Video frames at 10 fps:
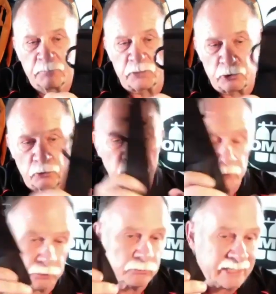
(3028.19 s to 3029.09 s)
You
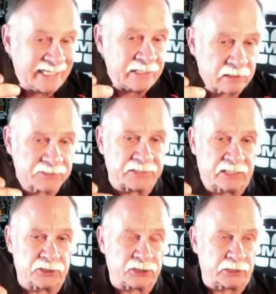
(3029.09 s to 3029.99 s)
need a set
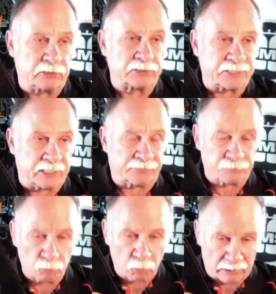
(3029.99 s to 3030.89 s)
of shears to get
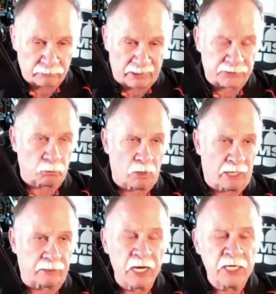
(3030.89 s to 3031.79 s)
through razor
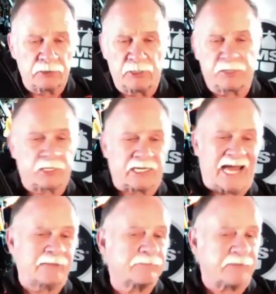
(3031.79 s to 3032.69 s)
wire. You're either going to
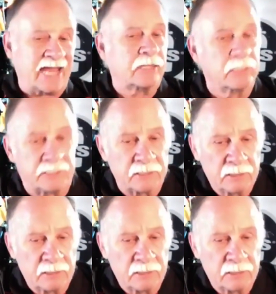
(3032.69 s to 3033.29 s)
untangle it